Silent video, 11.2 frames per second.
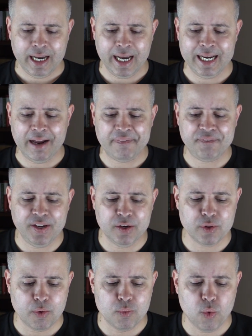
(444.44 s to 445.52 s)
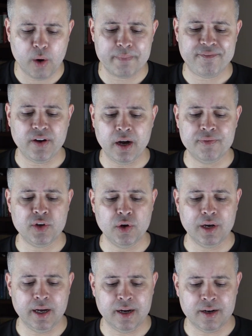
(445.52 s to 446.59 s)
and I feel the warmth of your
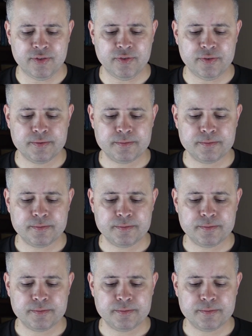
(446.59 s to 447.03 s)
love.